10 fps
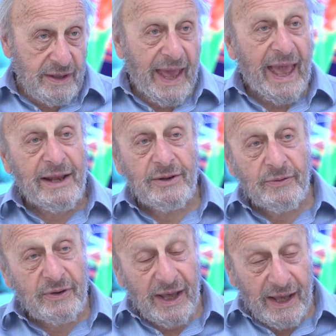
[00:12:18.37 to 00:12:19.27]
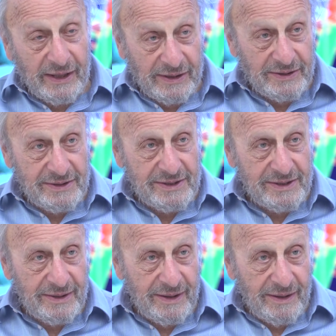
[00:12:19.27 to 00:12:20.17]
and of Keynes,
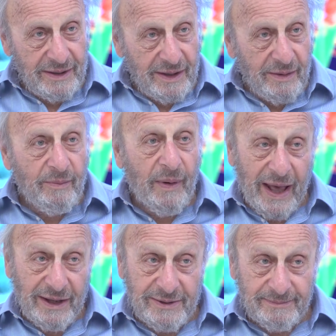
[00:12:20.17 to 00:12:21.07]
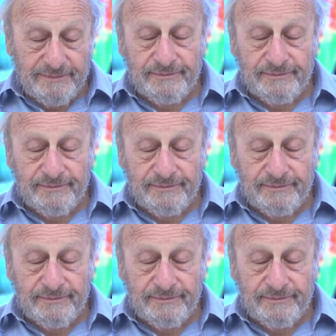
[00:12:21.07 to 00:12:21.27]
but